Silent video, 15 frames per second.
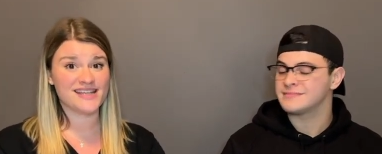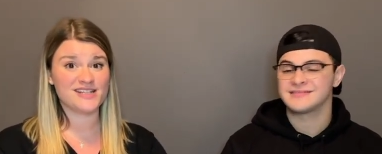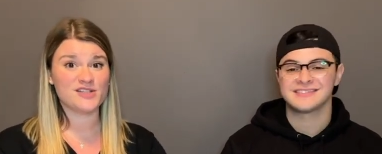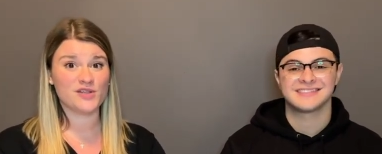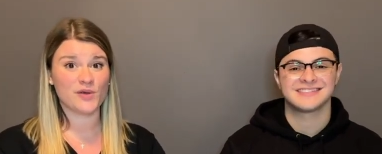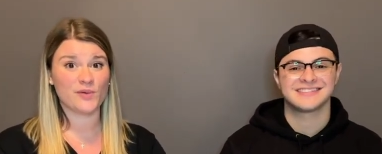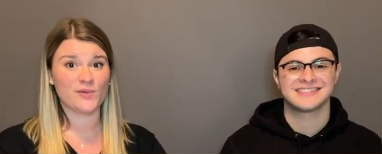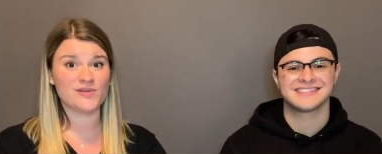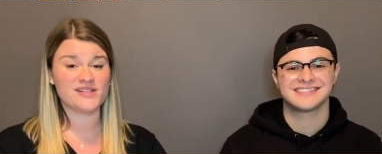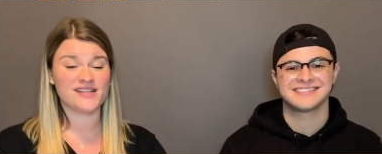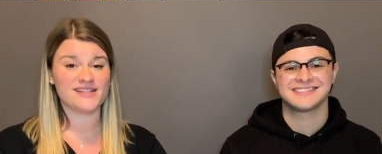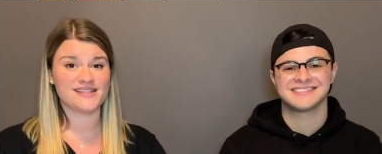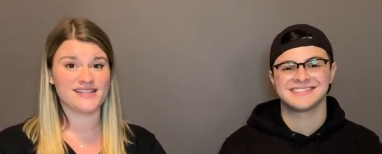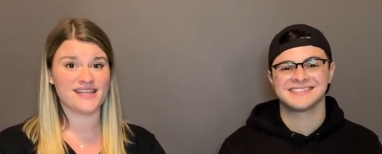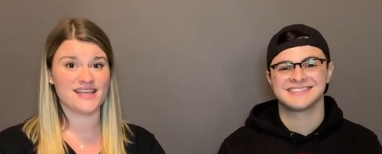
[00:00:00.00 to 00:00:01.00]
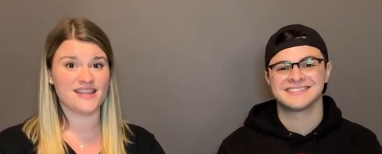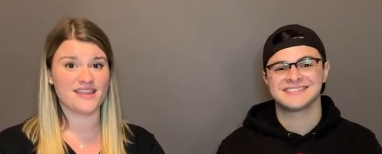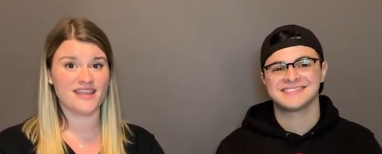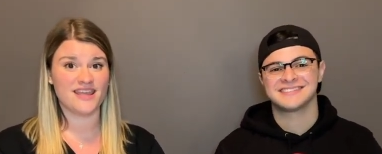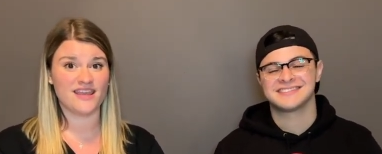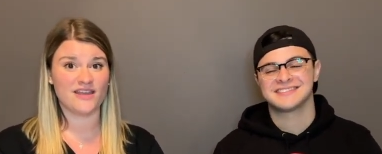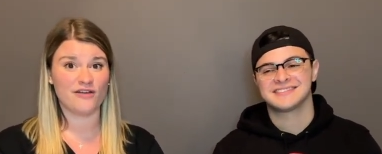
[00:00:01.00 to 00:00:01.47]
Speaker 1: tuned to see
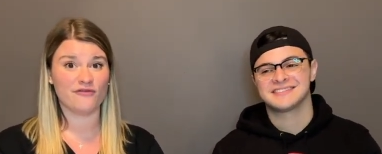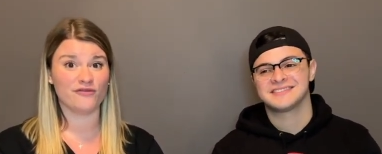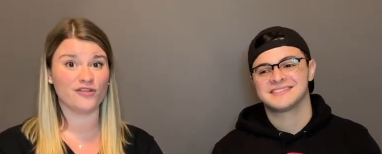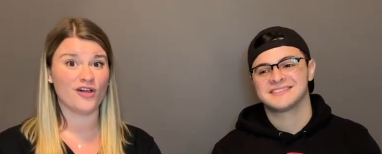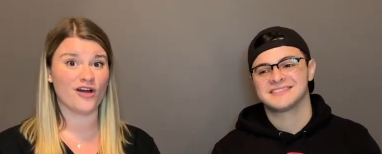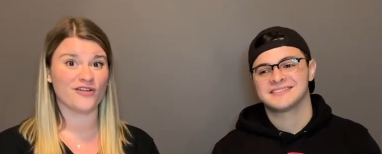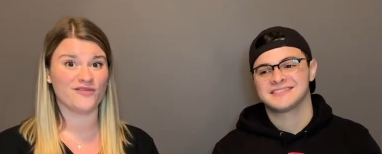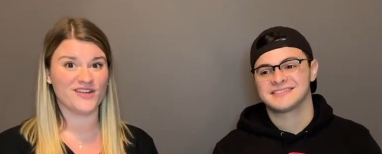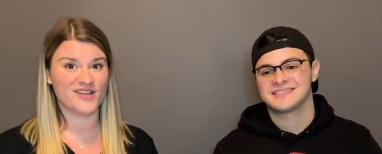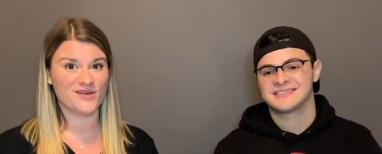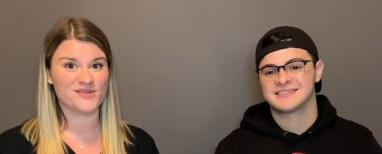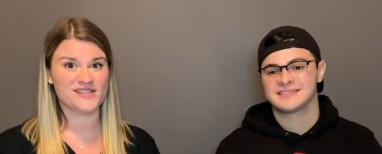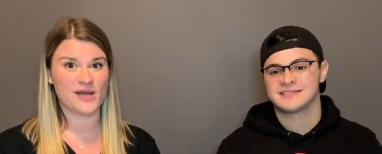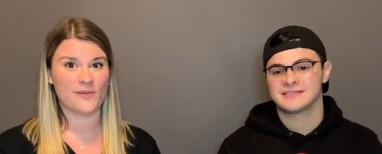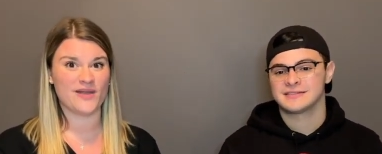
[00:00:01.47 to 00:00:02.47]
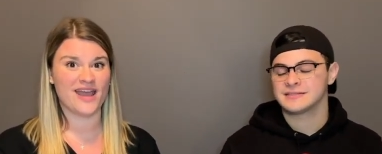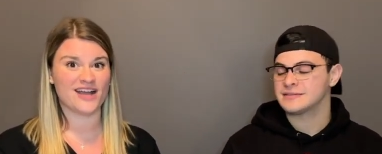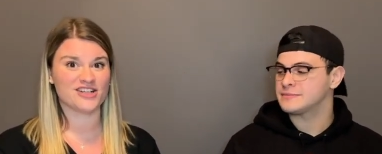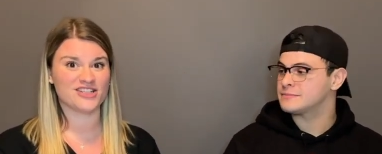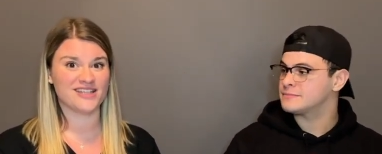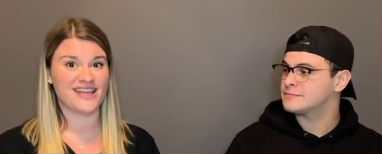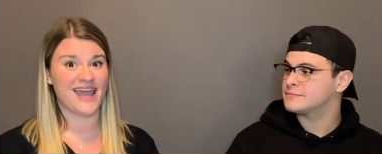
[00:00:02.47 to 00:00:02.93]
the vlog videos that we
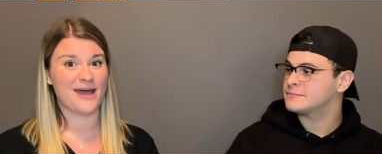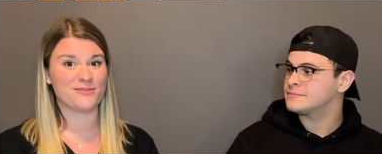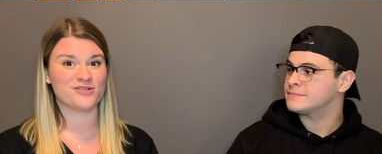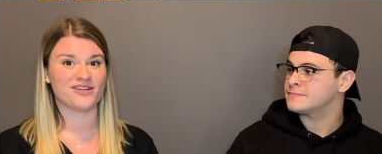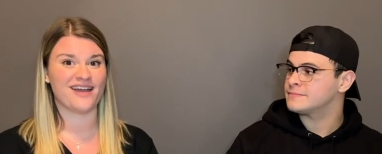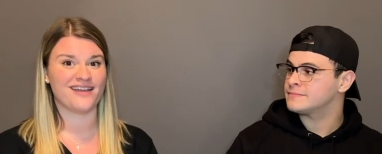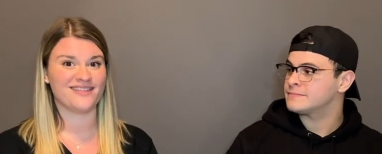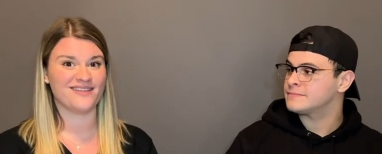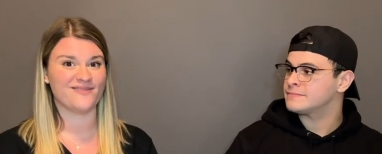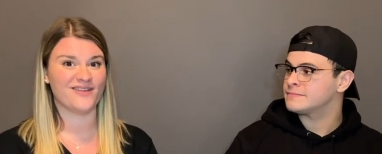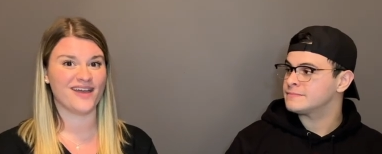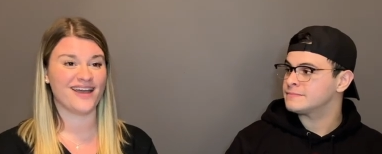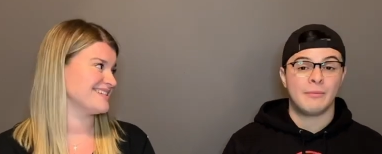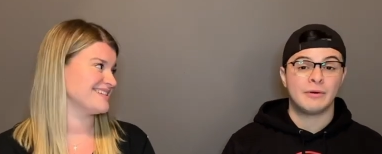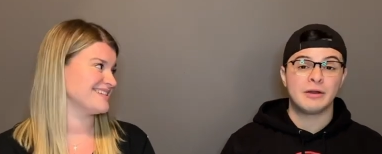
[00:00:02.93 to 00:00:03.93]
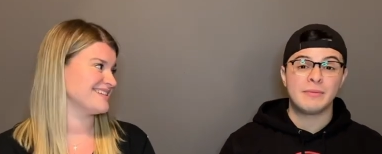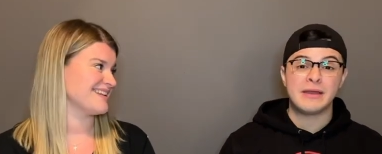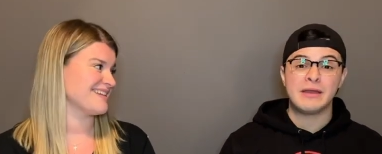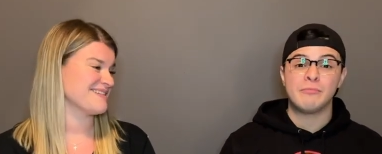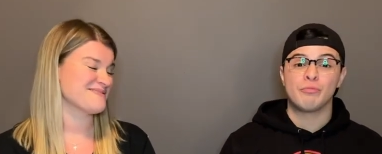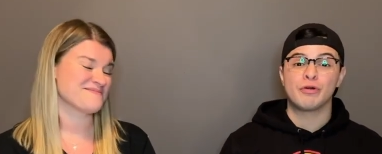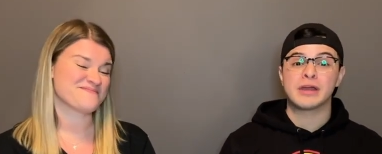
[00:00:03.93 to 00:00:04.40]
actually capture at the event. I'm
Speaker 2: gonna
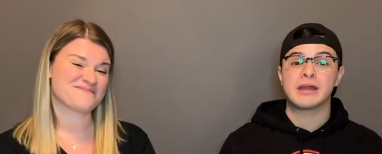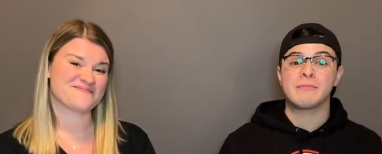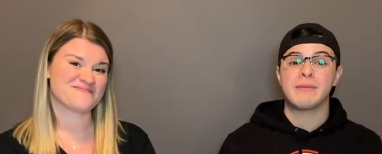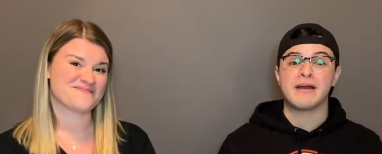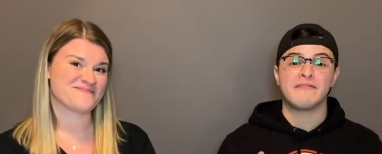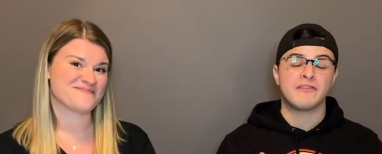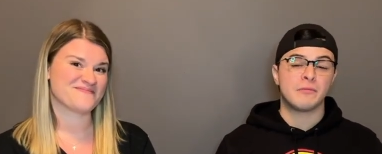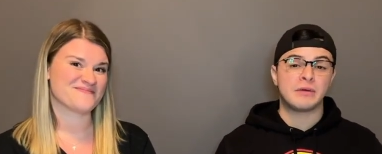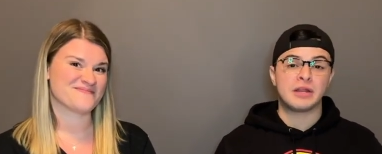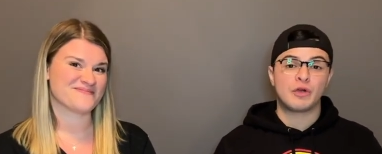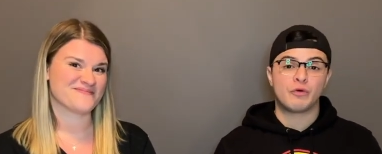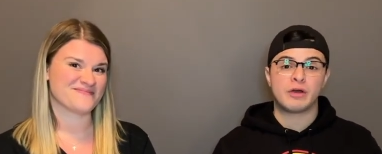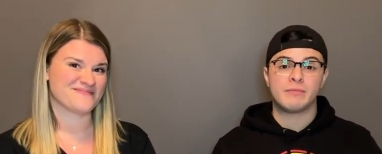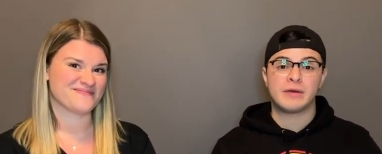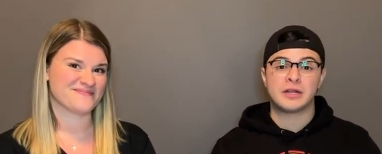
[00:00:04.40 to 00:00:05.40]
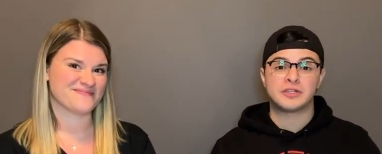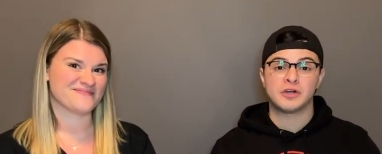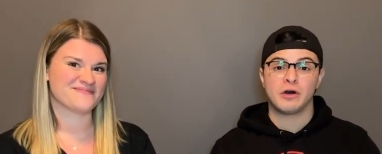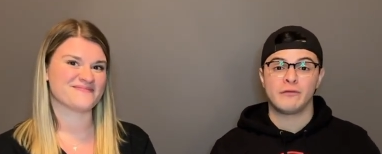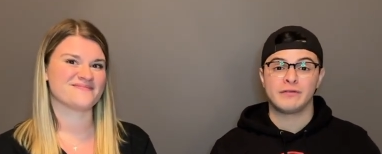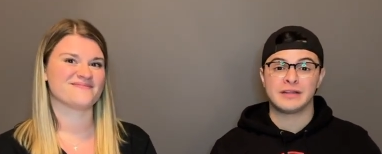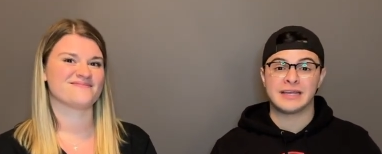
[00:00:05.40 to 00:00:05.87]
be bringing my filming equipment
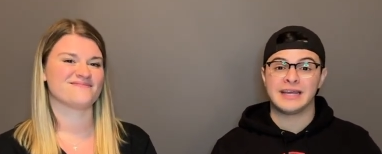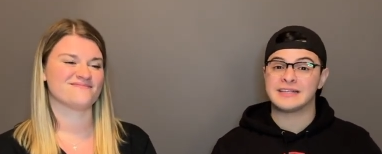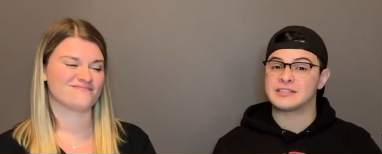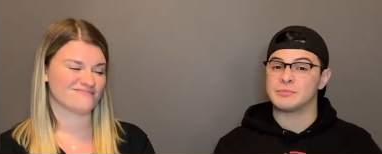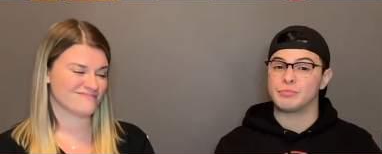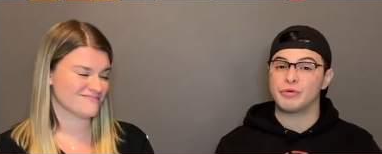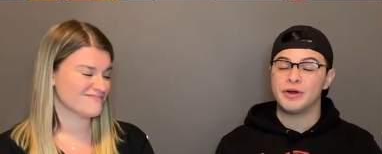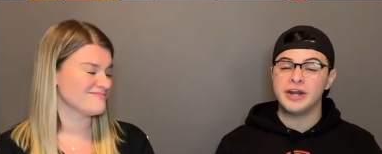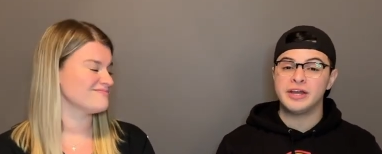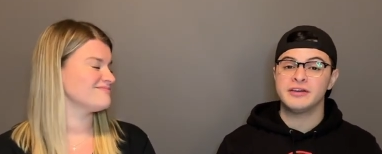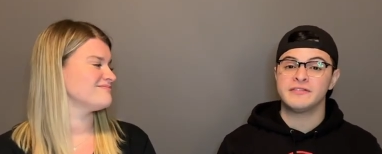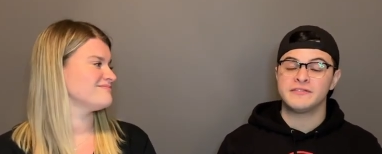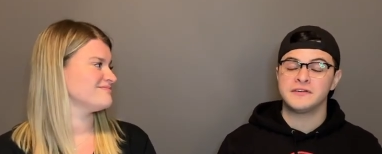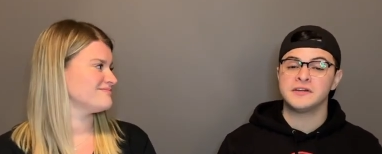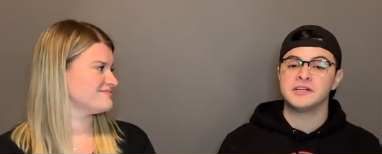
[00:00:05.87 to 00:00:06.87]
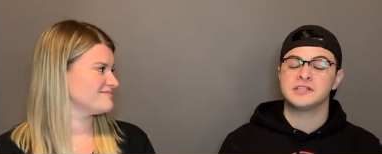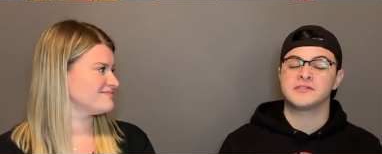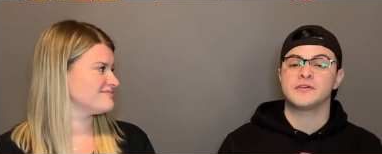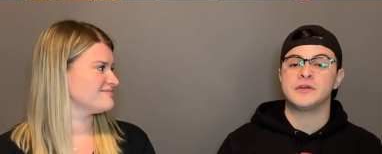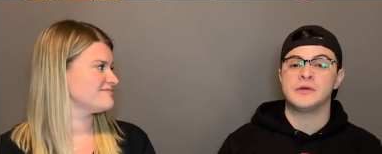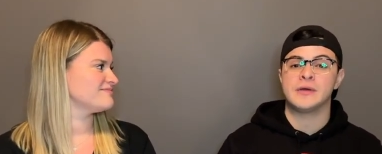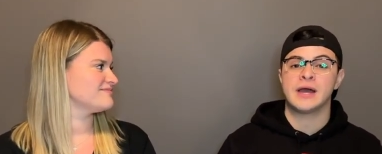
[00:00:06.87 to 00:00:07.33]
to hopefully get some pretty good footage
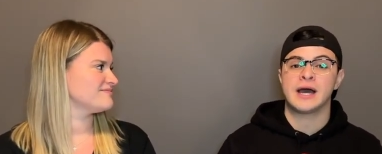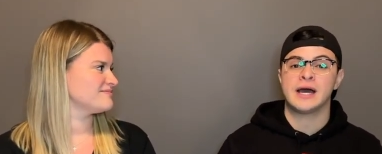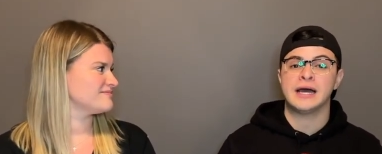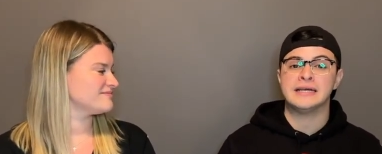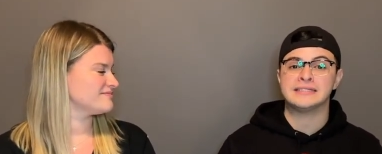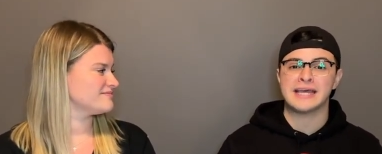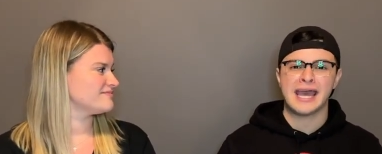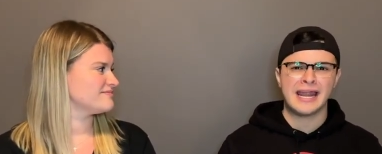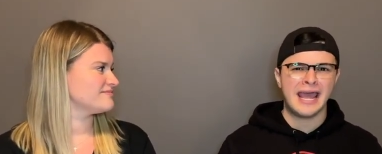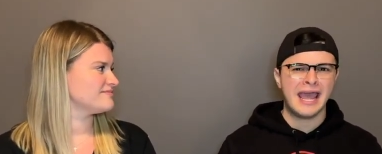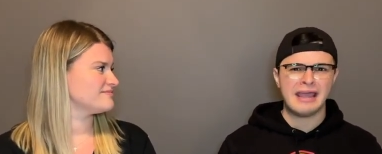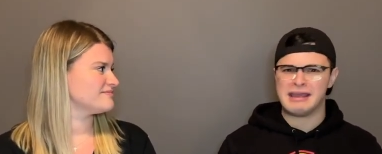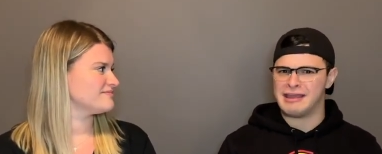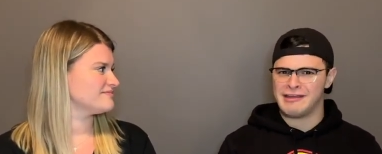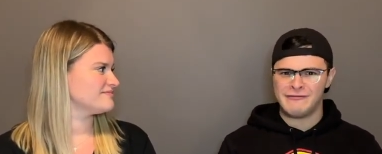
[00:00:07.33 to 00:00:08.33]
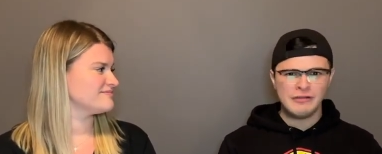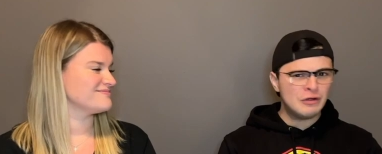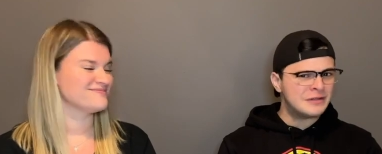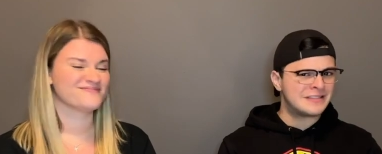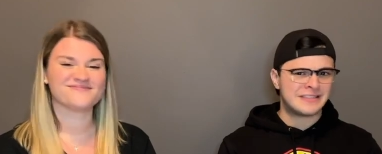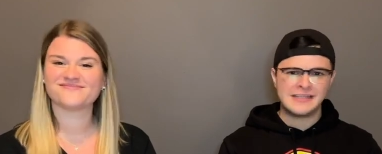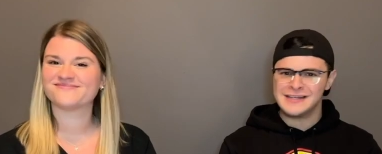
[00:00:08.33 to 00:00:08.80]
for you guys. And hey, if
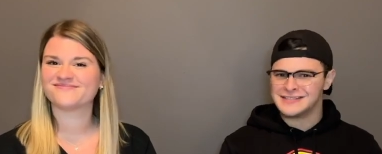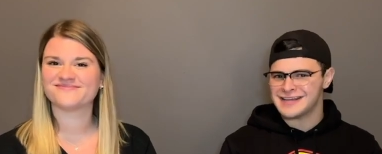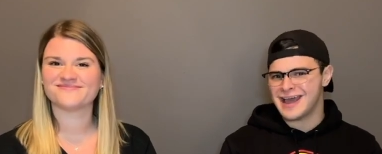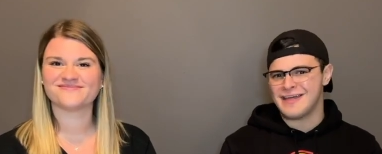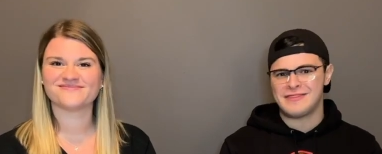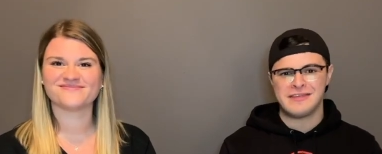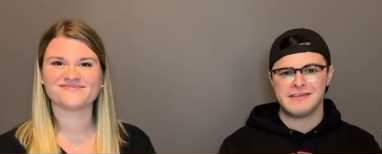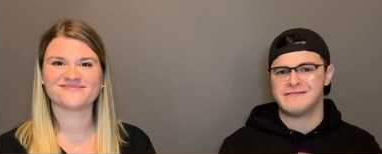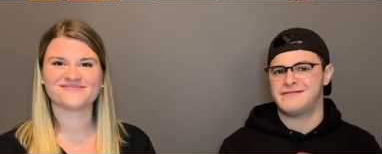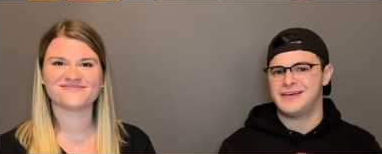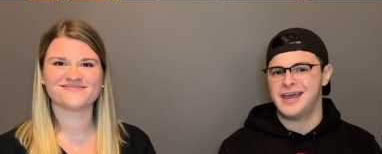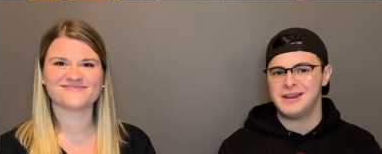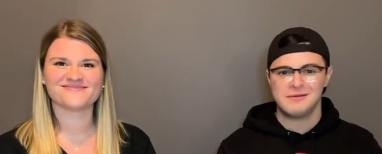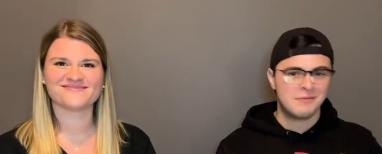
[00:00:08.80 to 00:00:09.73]
you see us at the event,